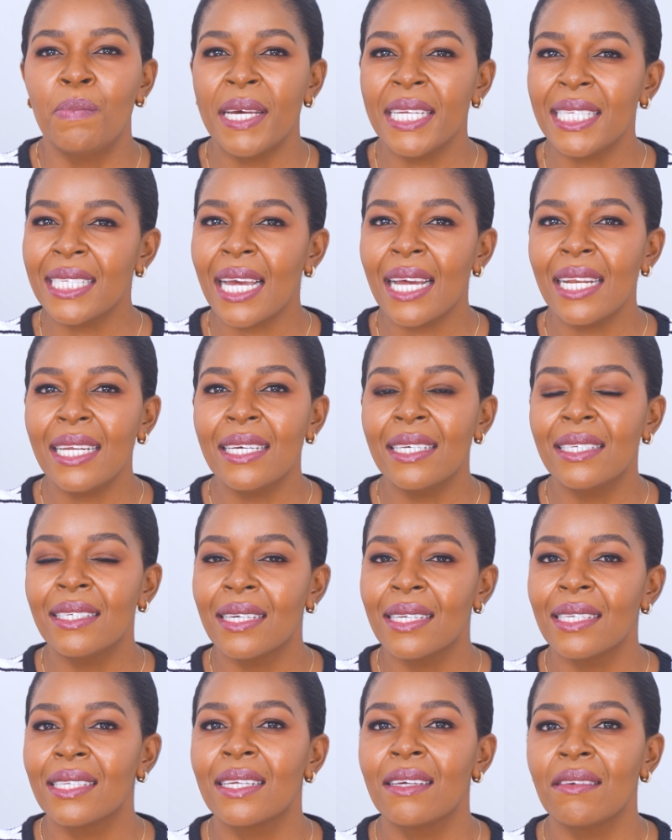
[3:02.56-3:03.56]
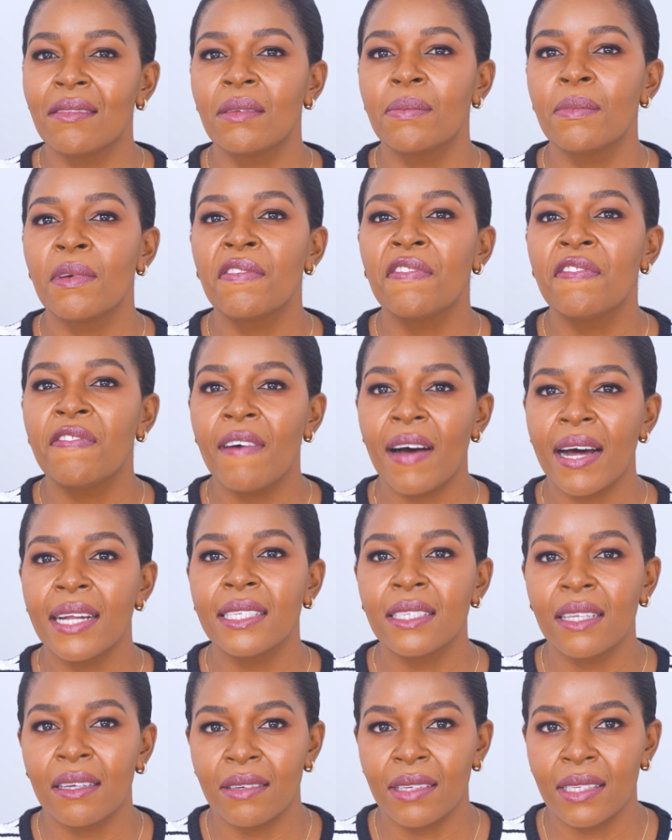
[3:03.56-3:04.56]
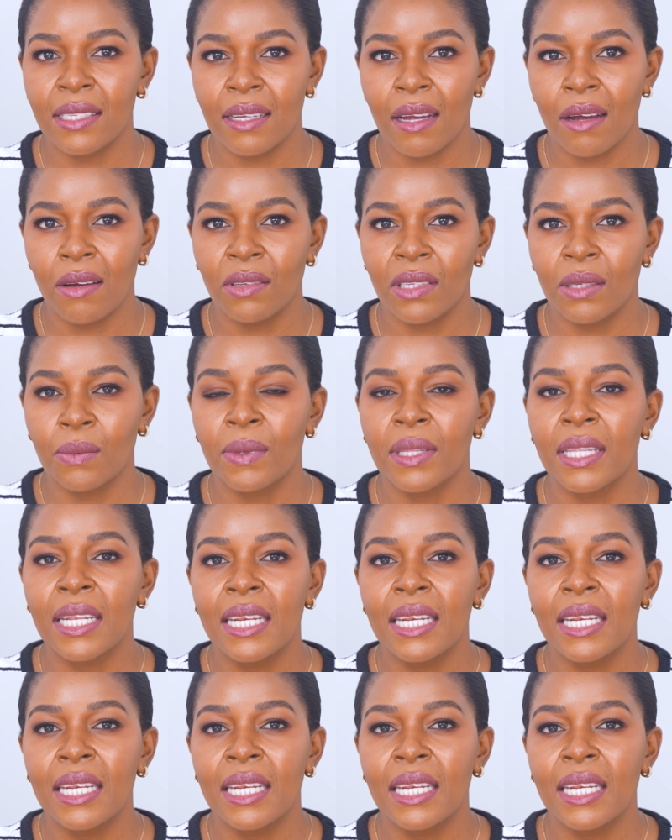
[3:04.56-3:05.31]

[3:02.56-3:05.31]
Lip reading: Basically, it just gives me faster results with